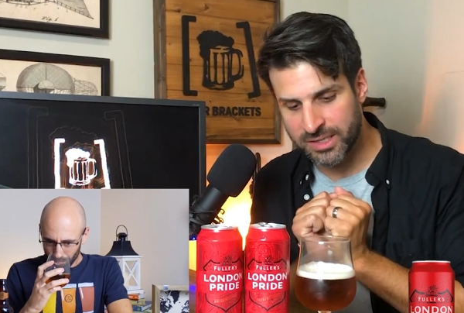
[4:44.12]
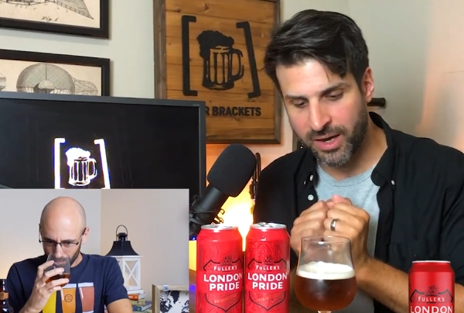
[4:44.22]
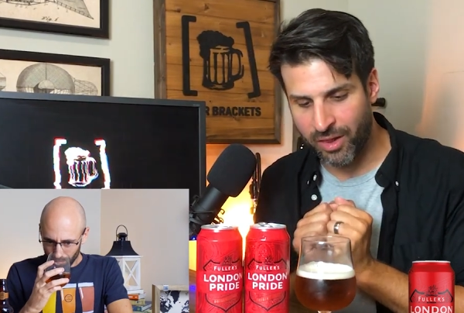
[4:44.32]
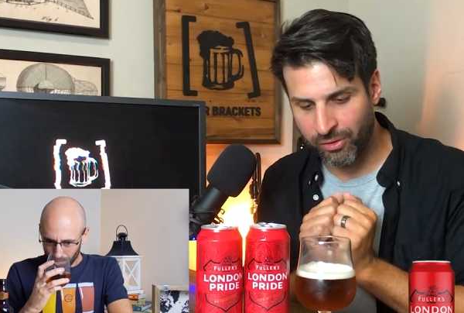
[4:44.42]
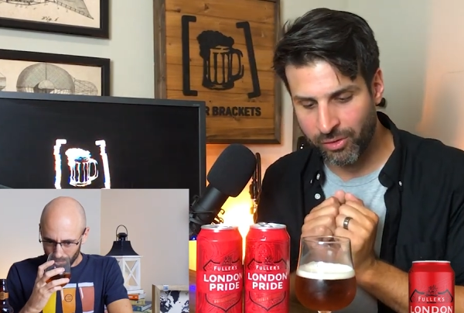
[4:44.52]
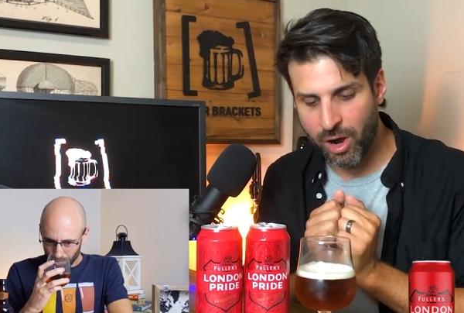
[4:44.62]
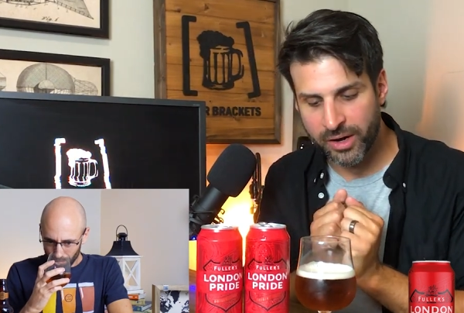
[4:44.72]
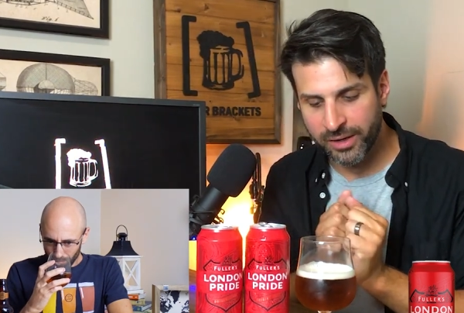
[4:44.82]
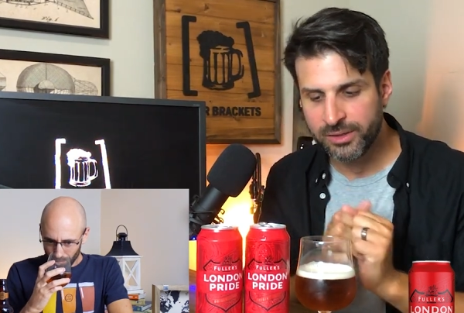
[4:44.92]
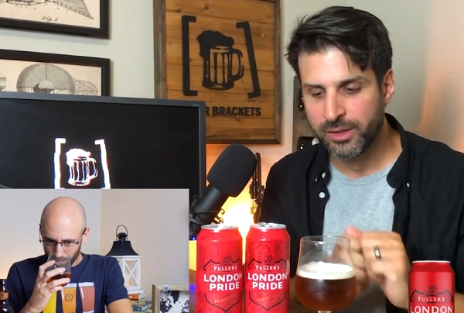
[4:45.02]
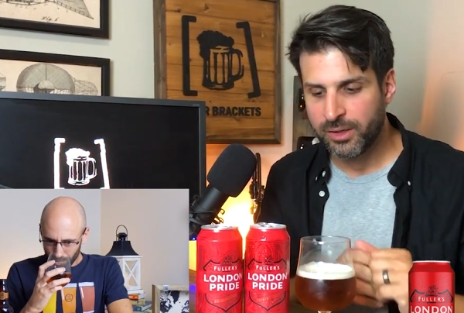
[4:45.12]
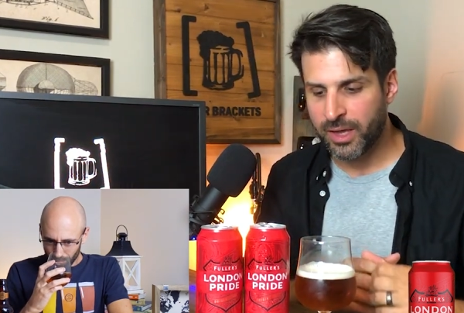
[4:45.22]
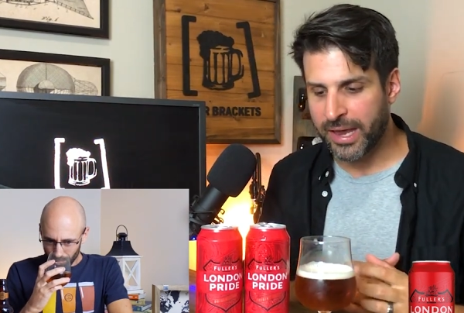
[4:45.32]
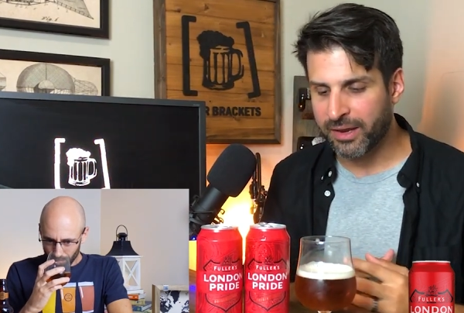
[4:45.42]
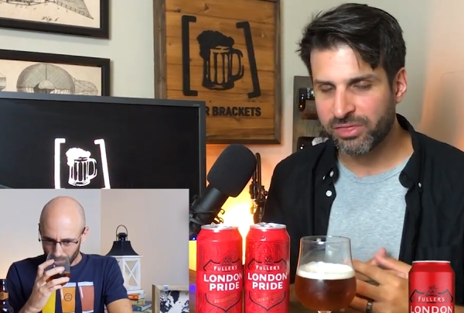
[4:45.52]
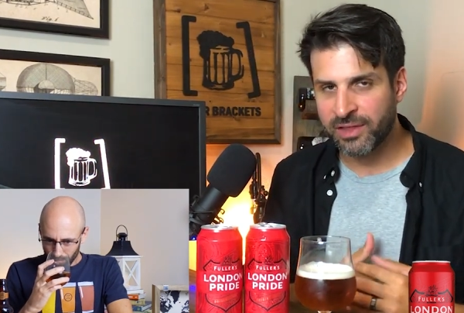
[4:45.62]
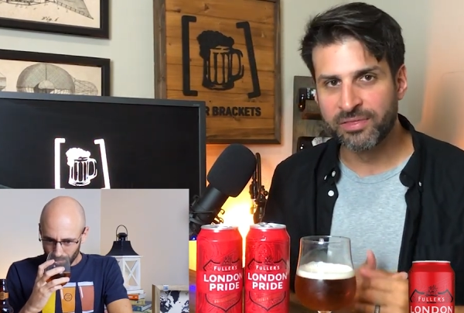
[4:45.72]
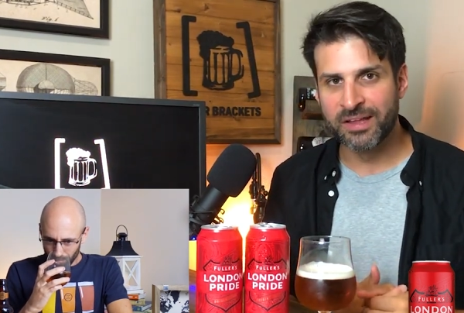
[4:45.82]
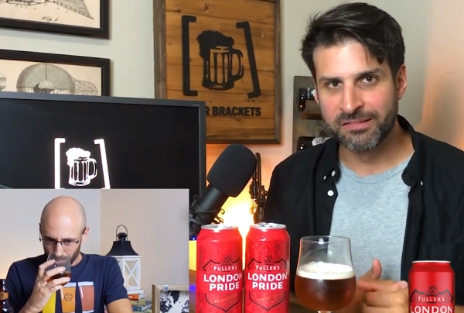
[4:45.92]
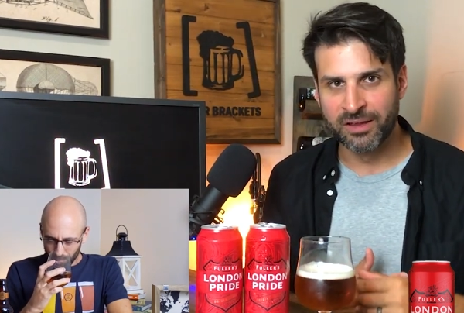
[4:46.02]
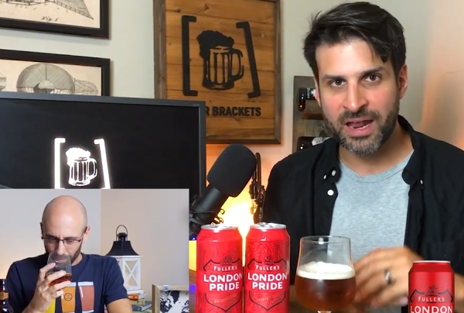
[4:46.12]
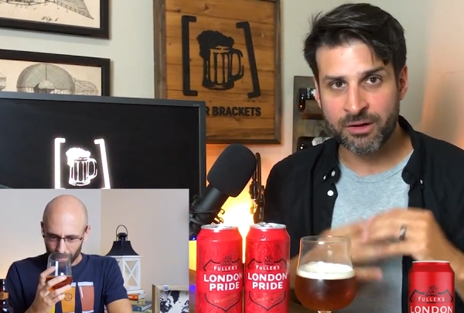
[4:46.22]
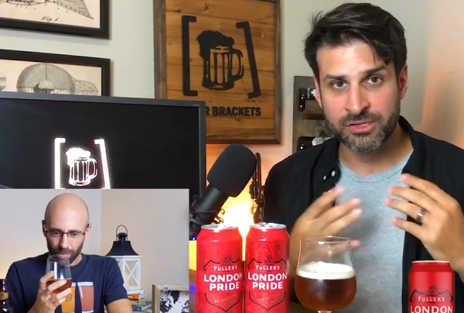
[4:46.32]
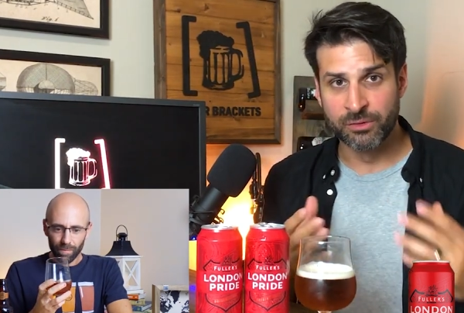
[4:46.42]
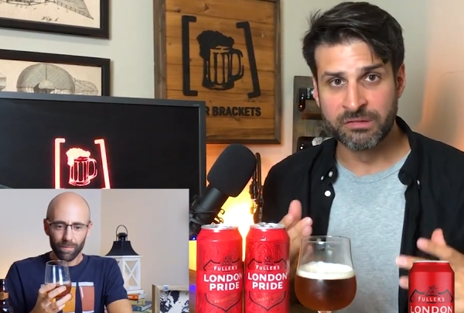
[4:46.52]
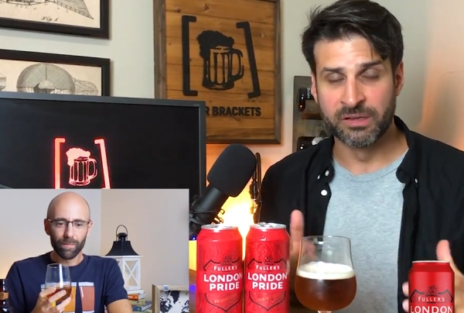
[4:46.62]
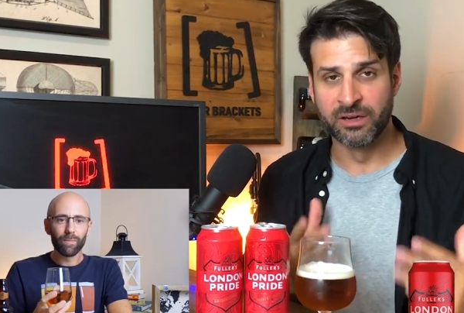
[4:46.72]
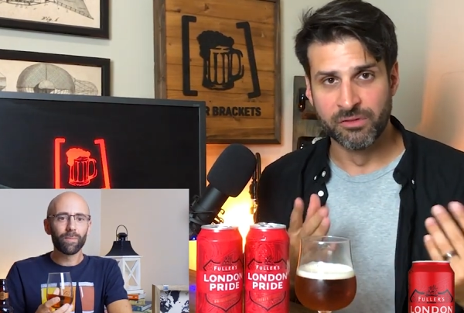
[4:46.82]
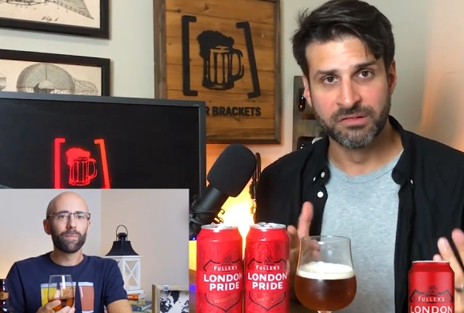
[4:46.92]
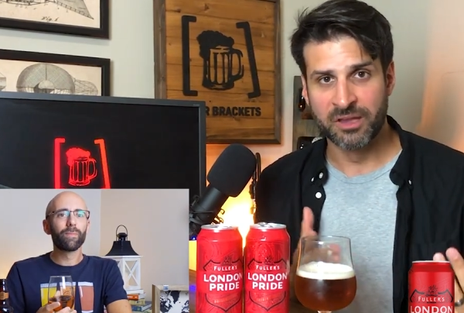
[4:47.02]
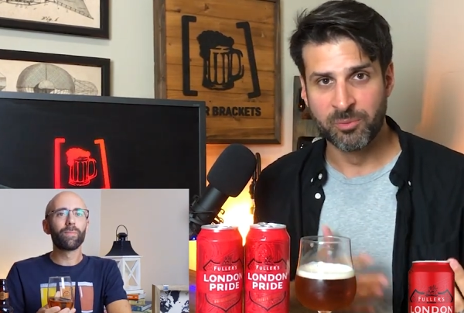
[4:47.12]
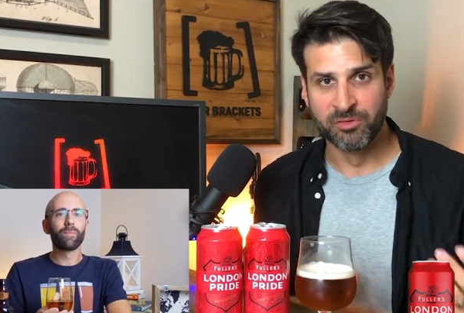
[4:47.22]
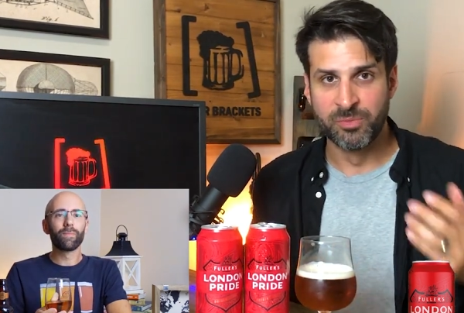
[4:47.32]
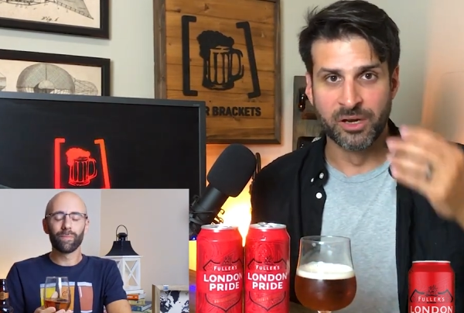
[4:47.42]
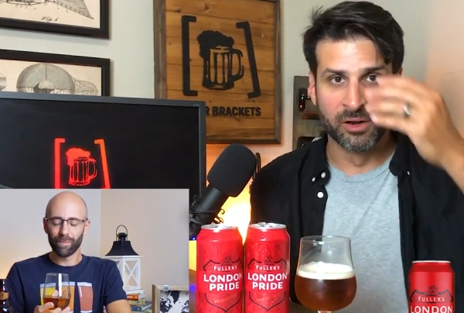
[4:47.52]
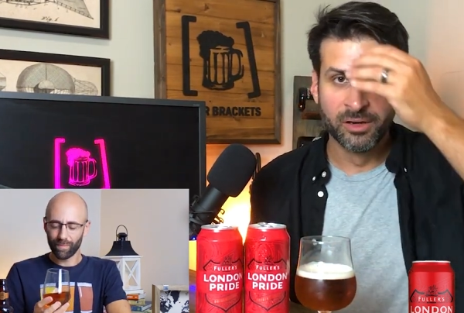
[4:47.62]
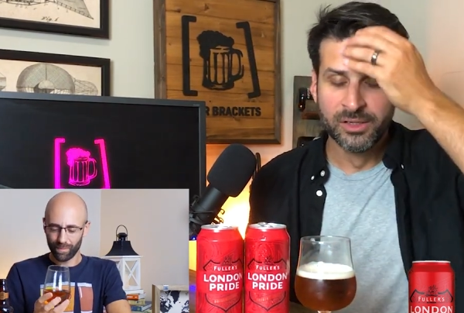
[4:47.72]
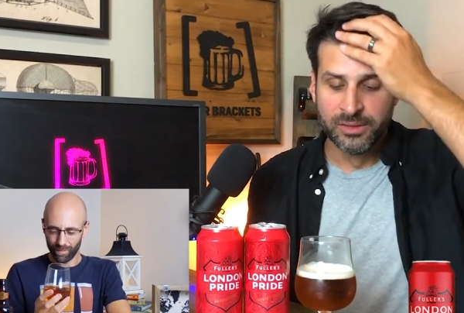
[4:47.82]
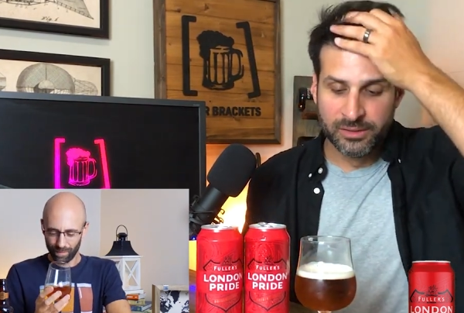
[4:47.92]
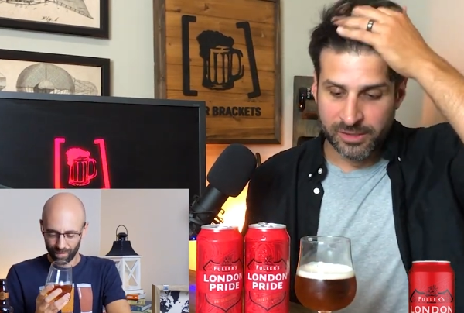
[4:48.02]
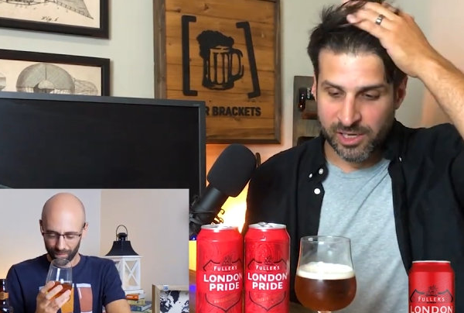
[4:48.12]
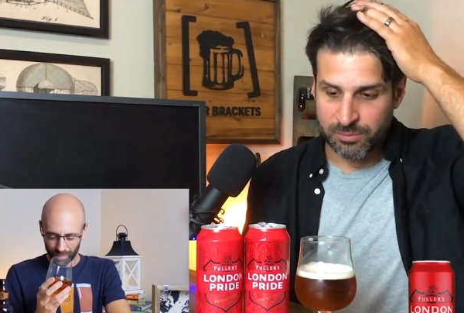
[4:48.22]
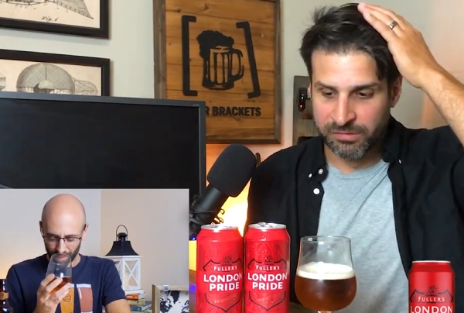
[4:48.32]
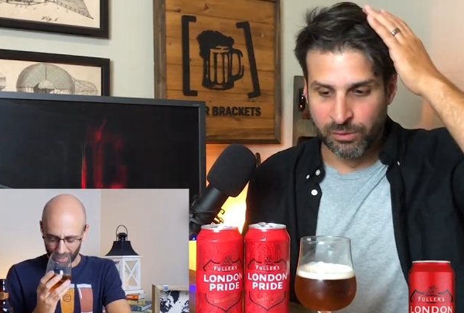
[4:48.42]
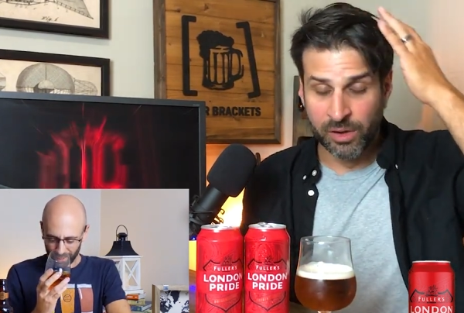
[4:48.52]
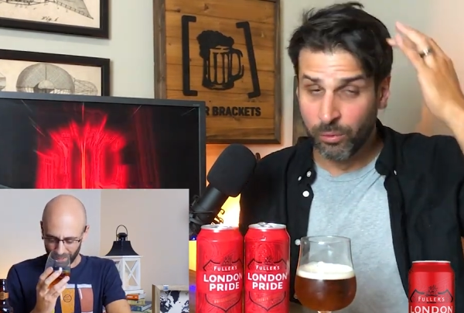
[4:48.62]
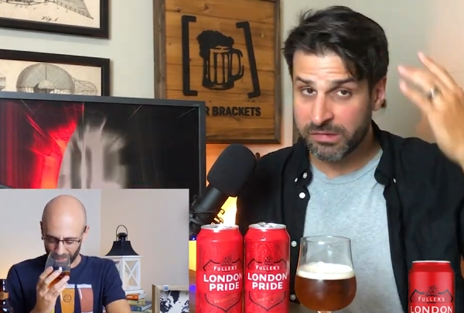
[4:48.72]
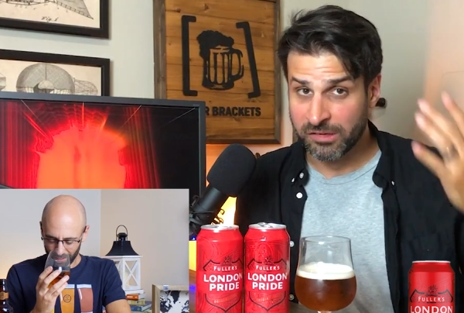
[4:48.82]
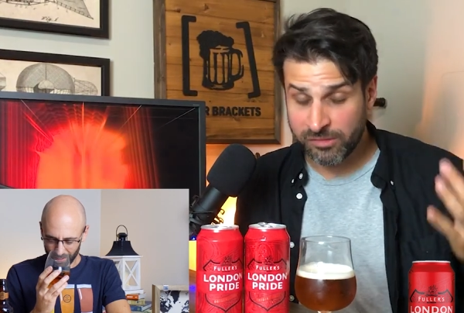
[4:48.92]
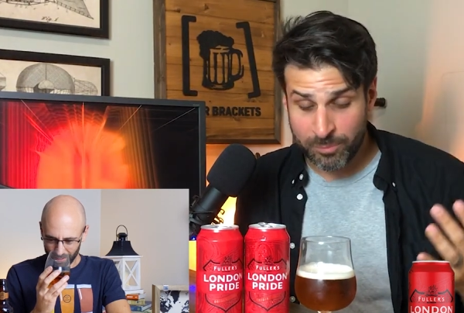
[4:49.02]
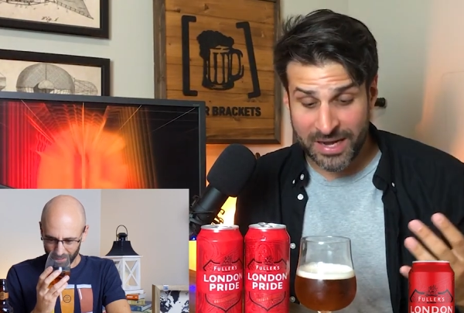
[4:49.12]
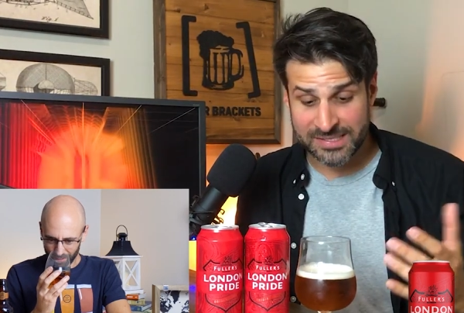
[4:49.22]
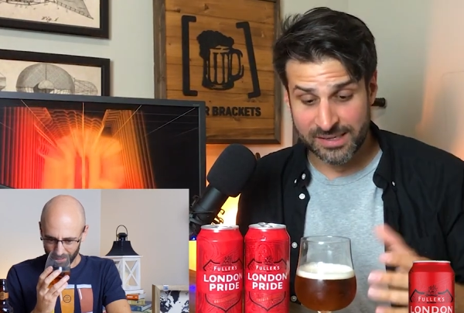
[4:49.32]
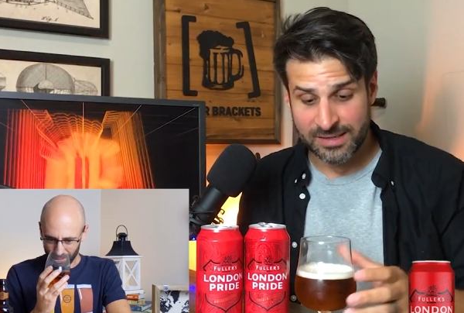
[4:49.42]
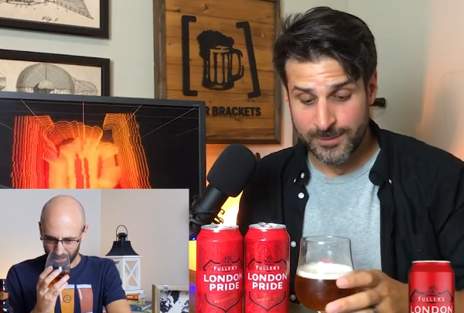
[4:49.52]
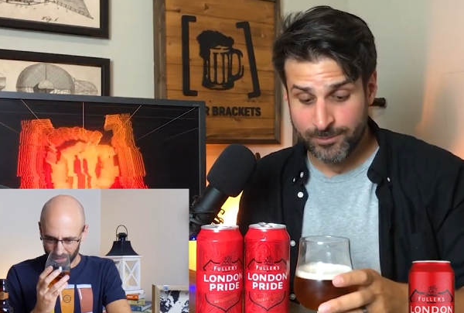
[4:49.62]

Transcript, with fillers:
Speaker 1: together on it. And I think that's a characteristic of this type of beer. Um, so, it was expected.